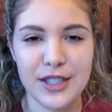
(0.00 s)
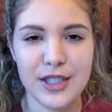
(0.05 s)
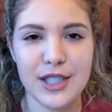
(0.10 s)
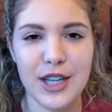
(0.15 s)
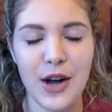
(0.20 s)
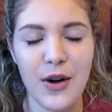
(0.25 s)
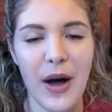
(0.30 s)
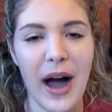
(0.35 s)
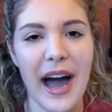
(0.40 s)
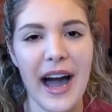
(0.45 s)

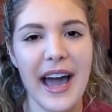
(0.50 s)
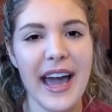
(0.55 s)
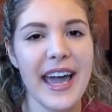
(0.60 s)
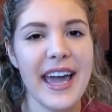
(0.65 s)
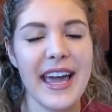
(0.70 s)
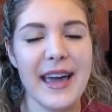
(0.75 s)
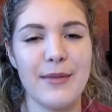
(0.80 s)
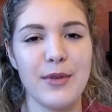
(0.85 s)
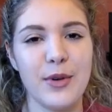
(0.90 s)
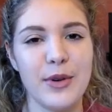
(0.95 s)
So I
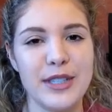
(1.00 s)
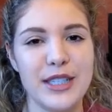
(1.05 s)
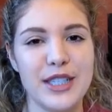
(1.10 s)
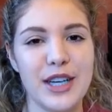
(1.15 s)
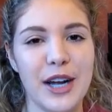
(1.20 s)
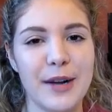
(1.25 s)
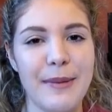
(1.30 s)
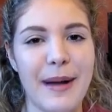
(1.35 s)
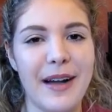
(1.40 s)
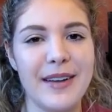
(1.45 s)
am going to
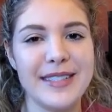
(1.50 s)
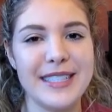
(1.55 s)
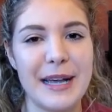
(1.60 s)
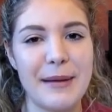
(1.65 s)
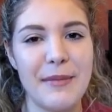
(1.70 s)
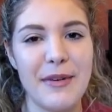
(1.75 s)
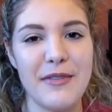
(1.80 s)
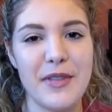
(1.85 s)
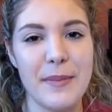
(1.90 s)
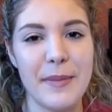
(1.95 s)
talk about
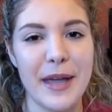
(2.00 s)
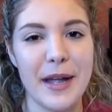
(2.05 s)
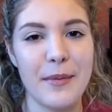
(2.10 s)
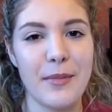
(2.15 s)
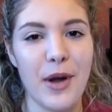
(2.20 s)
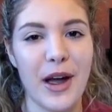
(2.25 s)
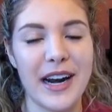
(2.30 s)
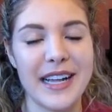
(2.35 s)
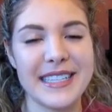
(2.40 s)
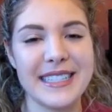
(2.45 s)
some of the makeup
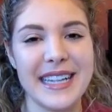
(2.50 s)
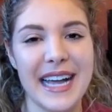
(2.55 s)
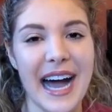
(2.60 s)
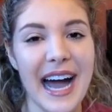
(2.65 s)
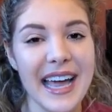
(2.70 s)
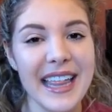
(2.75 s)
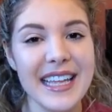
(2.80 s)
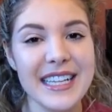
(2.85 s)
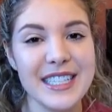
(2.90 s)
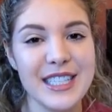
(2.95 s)
products that
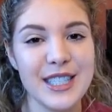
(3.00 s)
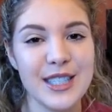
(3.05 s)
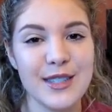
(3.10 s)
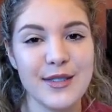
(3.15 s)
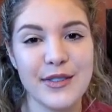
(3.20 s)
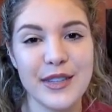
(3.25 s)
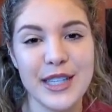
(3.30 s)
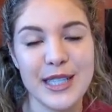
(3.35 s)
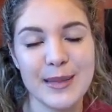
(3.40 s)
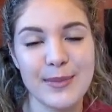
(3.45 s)
I like to
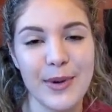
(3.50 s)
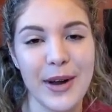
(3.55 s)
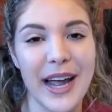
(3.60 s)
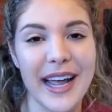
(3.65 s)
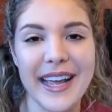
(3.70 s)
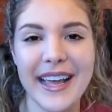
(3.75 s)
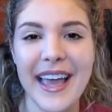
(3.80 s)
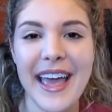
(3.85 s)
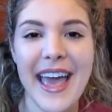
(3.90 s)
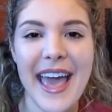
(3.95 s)
use for the
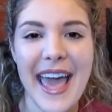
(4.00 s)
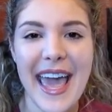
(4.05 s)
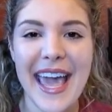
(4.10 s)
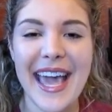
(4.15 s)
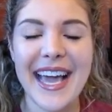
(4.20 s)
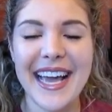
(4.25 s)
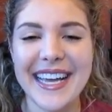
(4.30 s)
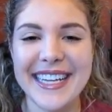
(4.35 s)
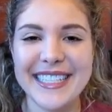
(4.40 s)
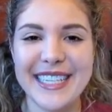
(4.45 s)
spring,
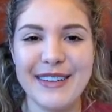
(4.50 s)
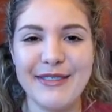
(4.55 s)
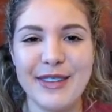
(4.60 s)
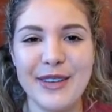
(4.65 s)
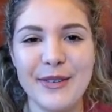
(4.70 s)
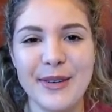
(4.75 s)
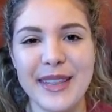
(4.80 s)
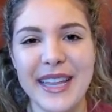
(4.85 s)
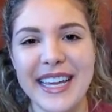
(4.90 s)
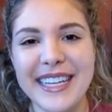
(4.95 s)
and if
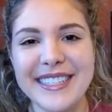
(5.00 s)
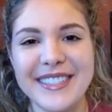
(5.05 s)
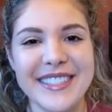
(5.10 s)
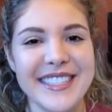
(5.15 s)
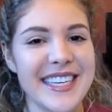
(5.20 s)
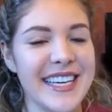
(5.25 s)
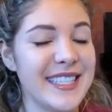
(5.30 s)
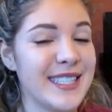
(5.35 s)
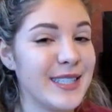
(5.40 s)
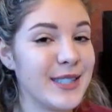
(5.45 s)
you would like to
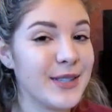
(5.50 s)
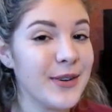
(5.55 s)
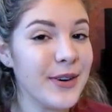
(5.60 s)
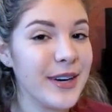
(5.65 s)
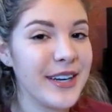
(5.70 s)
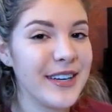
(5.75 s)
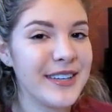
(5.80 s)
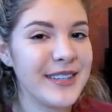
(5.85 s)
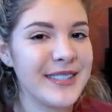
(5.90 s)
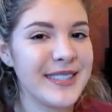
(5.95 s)
see a
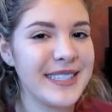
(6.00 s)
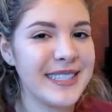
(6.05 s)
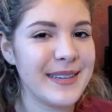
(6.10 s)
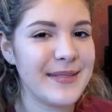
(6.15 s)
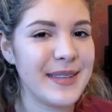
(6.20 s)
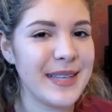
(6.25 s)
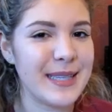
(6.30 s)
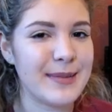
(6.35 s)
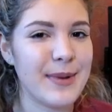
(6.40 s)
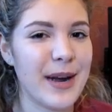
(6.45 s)
tutorial using some
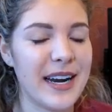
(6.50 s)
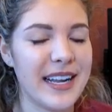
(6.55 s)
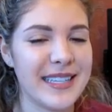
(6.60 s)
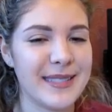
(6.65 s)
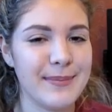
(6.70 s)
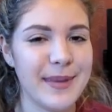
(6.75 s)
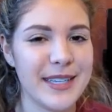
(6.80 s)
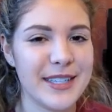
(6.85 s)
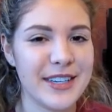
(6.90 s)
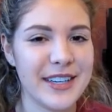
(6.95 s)
of these
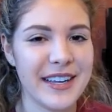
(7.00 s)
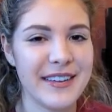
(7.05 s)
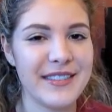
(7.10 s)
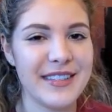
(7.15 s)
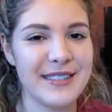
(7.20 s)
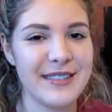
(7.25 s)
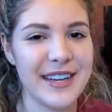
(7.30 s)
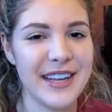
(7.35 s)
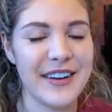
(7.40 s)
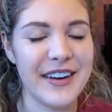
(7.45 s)
products, make sure to give
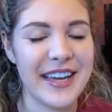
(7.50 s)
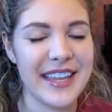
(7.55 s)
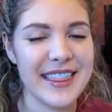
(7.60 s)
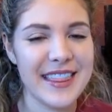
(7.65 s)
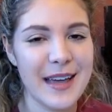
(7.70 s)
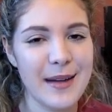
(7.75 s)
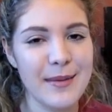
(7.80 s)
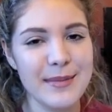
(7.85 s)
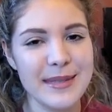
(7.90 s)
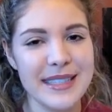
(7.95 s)
this video a
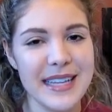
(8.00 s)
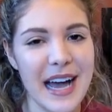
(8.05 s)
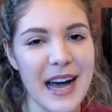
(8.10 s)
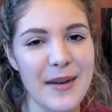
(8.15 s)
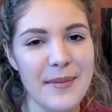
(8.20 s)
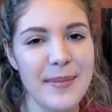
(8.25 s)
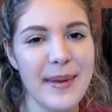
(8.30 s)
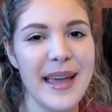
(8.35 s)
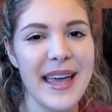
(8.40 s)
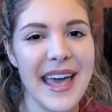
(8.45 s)
thumbs
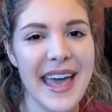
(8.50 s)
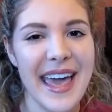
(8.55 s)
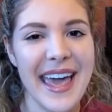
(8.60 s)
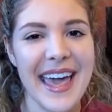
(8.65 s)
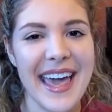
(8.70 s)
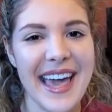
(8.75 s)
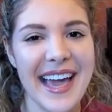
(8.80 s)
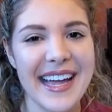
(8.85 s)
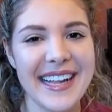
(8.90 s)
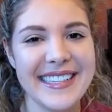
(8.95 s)
up.
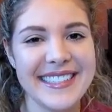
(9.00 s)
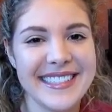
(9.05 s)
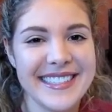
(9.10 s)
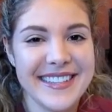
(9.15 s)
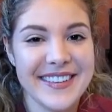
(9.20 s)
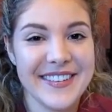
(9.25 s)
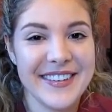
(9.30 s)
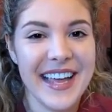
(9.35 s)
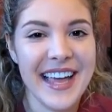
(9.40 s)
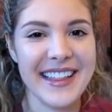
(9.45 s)
And
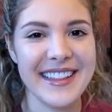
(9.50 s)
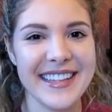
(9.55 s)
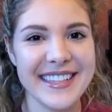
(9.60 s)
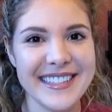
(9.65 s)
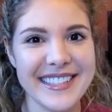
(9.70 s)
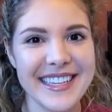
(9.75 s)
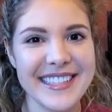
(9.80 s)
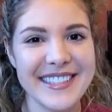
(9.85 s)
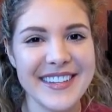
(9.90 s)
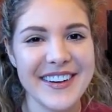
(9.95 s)
so yeah,
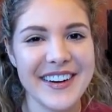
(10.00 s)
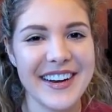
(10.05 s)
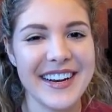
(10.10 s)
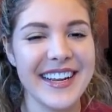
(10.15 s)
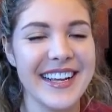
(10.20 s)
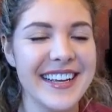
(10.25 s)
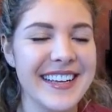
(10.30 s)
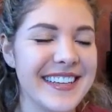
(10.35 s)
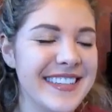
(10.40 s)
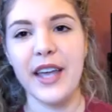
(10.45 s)
let's get
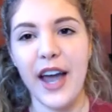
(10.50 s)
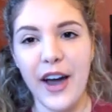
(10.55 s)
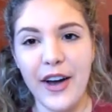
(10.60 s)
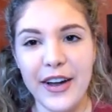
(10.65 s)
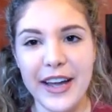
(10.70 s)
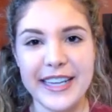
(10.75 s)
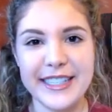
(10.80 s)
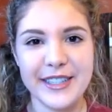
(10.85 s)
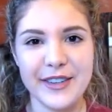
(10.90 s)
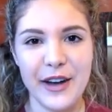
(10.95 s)
started.
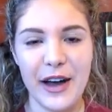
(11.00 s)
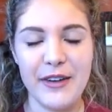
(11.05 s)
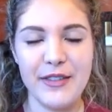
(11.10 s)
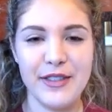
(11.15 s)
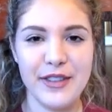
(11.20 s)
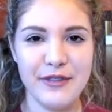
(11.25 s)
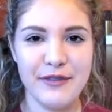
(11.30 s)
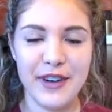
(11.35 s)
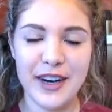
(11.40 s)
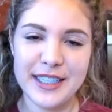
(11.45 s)
Okay, so
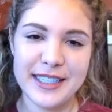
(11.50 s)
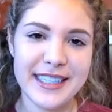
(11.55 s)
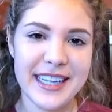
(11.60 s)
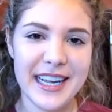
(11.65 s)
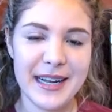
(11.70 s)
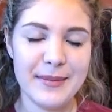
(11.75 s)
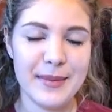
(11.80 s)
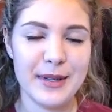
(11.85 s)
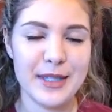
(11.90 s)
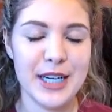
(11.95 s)
first
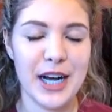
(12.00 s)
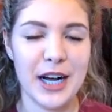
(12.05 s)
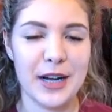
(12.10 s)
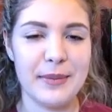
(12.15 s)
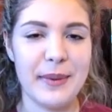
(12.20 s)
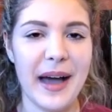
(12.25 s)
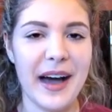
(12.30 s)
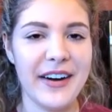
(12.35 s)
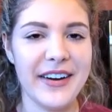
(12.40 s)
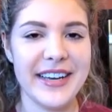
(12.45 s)
thing I'm going to talk
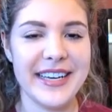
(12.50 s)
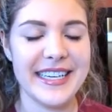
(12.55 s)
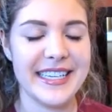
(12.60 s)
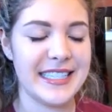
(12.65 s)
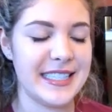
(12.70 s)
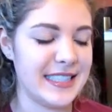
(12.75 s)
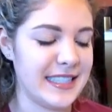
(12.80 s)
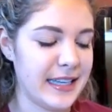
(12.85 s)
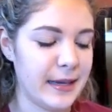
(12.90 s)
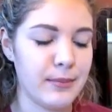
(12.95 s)
about
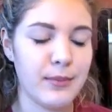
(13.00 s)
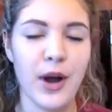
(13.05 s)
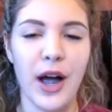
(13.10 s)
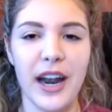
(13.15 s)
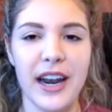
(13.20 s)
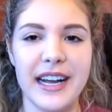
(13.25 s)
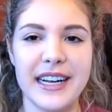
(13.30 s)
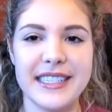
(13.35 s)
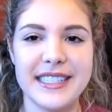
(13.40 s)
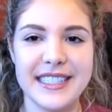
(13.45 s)
is lip
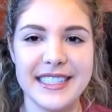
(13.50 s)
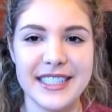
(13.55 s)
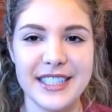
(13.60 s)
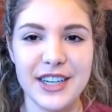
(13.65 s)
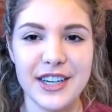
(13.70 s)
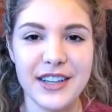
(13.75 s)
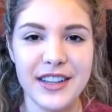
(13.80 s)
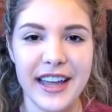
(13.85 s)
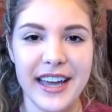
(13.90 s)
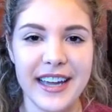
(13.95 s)
products. These
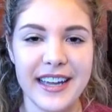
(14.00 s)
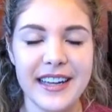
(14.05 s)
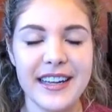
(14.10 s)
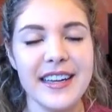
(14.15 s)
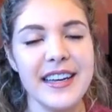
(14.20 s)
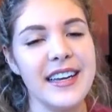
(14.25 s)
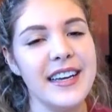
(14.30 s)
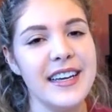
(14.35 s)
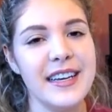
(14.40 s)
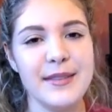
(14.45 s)
are
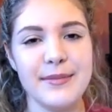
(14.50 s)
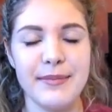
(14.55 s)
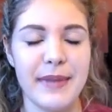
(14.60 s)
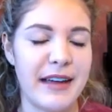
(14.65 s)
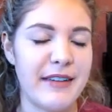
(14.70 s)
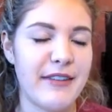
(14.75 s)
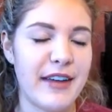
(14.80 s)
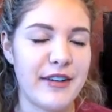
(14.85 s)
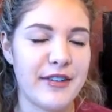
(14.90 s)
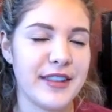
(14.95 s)
like
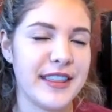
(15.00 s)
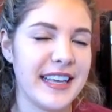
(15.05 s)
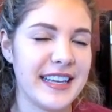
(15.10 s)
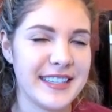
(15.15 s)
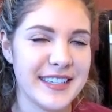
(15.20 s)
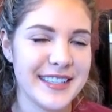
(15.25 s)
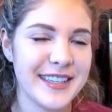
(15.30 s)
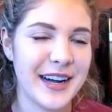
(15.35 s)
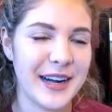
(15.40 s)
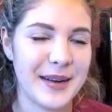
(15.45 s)
my favorite
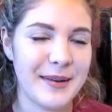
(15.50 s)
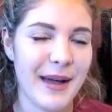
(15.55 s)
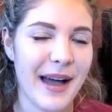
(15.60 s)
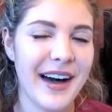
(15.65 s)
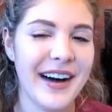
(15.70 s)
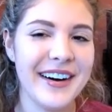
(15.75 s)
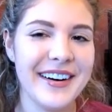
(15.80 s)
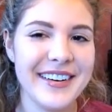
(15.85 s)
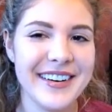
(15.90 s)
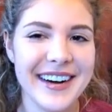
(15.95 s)
thing to talk
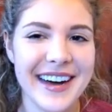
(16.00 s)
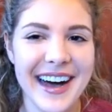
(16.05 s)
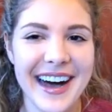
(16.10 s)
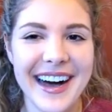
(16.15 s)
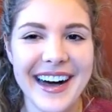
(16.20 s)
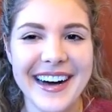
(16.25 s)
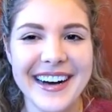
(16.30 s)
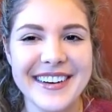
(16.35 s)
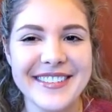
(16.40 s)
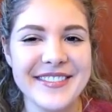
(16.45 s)

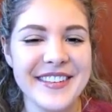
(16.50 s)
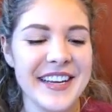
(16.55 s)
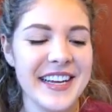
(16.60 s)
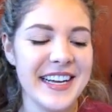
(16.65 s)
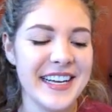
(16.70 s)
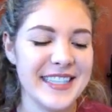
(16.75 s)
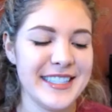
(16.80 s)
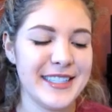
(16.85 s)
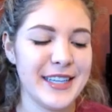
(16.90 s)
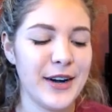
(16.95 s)
about.
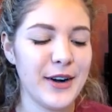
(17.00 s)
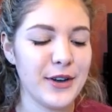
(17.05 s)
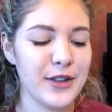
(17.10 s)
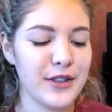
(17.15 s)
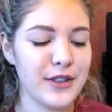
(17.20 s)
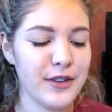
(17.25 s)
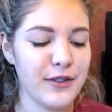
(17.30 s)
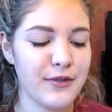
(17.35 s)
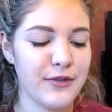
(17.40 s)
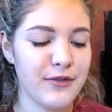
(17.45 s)

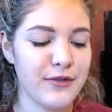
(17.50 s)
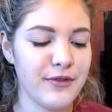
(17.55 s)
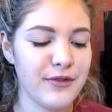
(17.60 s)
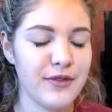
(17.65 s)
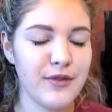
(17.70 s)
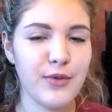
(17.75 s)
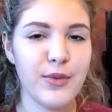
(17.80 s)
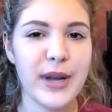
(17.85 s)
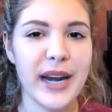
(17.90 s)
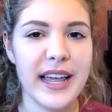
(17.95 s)

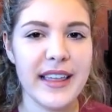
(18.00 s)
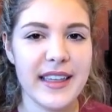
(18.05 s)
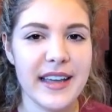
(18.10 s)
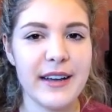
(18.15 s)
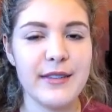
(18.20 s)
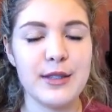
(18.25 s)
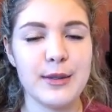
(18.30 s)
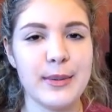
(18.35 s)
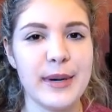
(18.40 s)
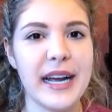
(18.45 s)
When I
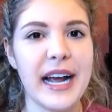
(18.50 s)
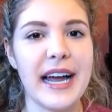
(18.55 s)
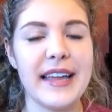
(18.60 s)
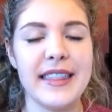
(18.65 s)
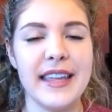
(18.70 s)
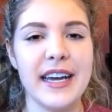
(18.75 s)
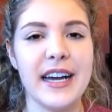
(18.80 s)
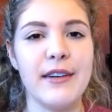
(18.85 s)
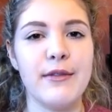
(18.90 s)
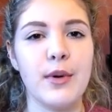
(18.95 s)
think of spring, I
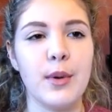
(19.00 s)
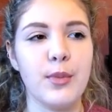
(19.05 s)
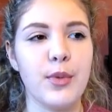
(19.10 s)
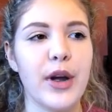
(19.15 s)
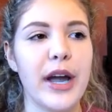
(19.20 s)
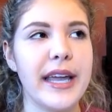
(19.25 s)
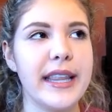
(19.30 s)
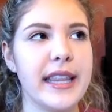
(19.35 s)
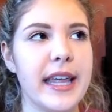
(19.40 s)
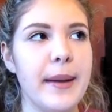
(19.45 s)
think of a
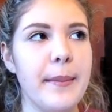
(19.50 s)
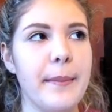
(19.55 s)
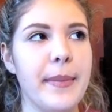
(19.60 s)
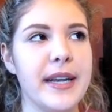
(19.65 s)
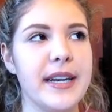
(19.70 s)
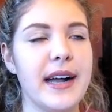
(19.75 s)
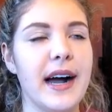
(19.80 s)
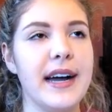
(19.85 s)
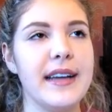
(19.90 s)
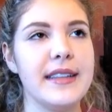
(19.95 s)
bright lip,
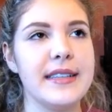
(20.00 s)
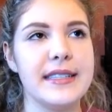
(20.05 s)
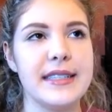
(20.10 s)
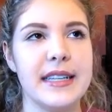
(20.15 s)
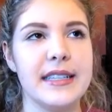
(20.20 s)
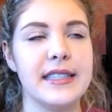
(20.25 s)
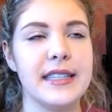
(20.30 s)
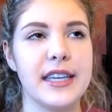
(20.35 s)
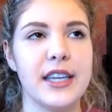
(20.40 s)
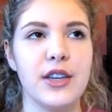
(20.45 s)
but not in the
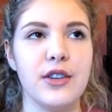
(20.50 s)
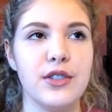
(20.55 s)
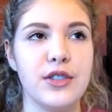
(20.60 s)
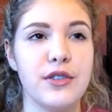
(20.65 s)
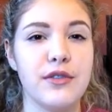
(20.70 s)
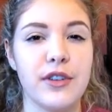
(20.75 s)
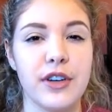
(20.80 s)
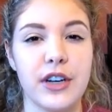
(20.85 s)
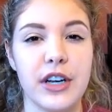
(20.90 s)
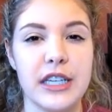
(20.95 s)
sense like you
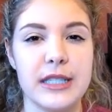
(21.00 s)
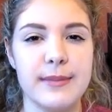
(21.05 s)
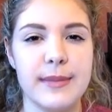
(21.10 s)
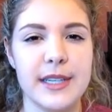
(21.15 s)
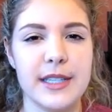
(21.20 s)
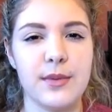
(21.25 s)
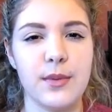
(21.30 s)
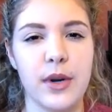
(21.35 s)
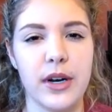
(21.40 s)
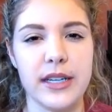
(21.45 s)
do for
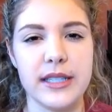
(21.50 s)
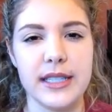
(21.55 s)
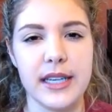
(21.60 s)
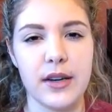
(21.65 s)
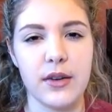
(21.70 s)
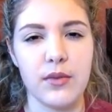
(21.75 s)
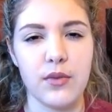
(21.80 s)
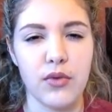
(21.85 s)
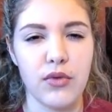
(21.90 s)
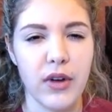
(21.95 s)
Christmas where it's
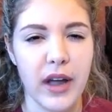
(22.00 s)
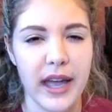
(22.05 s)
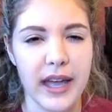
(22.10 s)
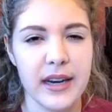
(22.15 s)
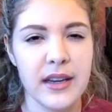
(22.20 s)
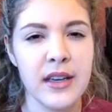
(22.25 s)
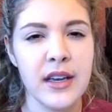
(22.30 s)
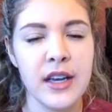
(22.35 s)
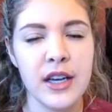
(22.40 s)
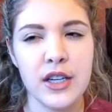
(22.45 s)
like
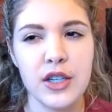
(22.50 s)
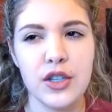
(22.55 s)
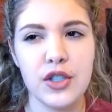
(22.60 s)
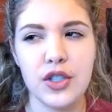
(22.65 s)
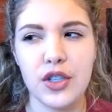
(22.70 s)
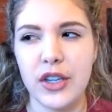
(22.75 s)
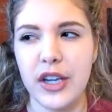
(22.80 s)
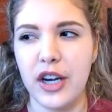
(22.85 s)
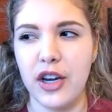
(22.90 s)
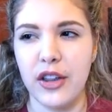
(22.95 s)
red
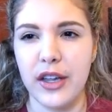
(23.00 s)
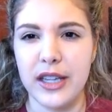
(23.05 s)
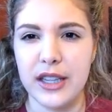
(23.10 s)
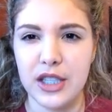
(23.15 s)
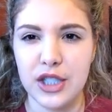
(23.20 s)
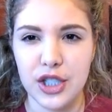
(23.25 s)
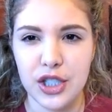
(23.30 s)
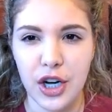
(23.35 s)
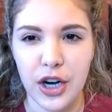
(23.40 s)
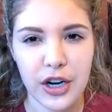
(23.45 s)
usually, or like
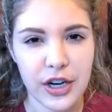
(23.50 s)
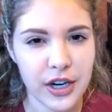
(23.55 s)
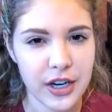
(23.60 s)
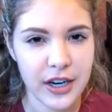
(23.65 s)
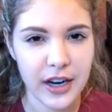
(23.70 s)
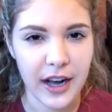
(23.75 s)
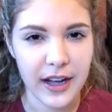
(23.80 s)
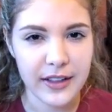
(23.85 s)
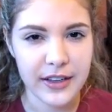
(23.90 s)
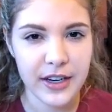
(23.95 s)
the darker
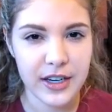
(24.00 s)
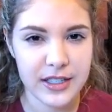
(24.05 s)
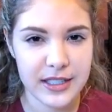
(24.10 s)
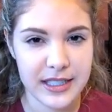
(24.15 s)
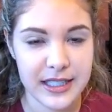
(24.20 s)
colors.